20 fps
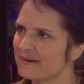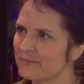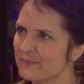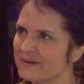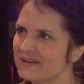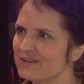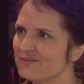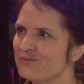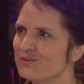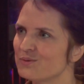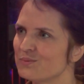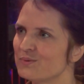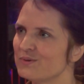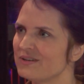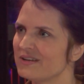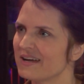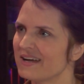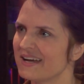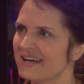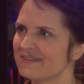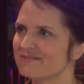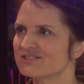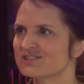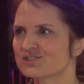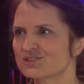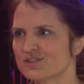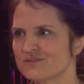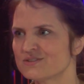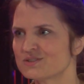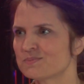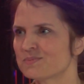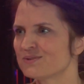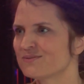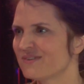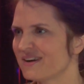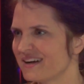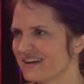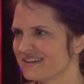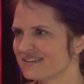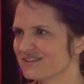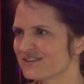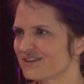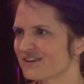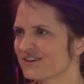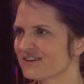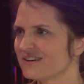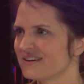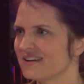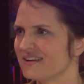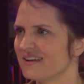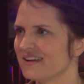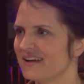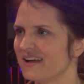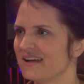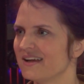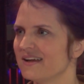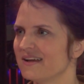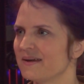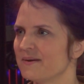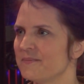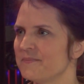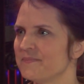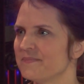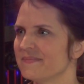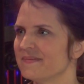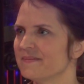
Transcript: But if you would have a service provider um,